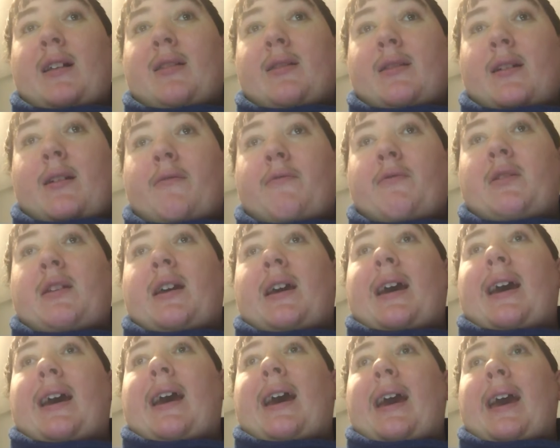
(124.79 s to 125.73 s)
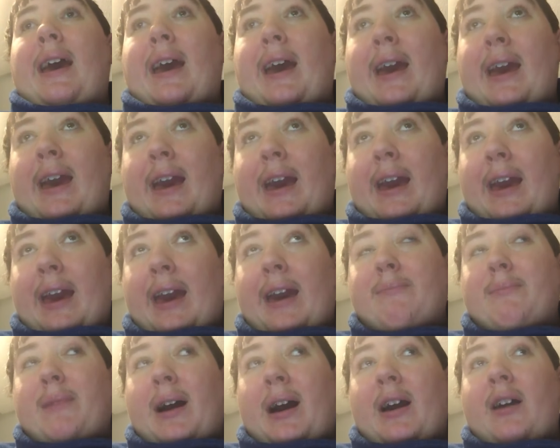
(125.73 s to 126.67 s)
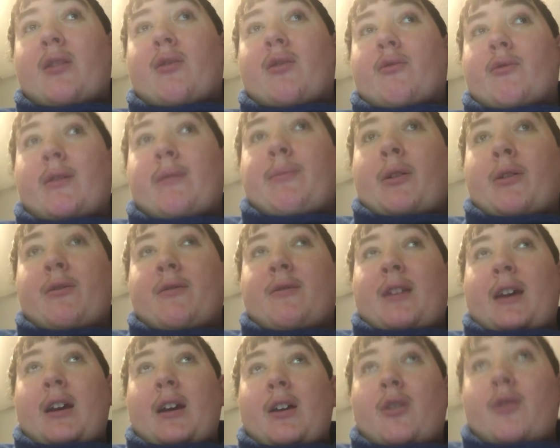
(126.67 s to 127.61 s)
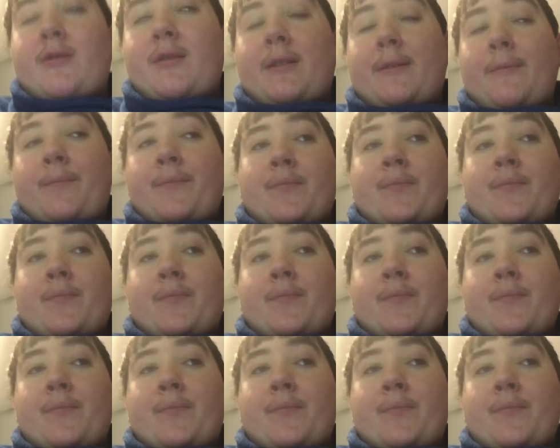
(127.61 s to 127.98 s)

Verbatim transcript: lived at my grandparents' house.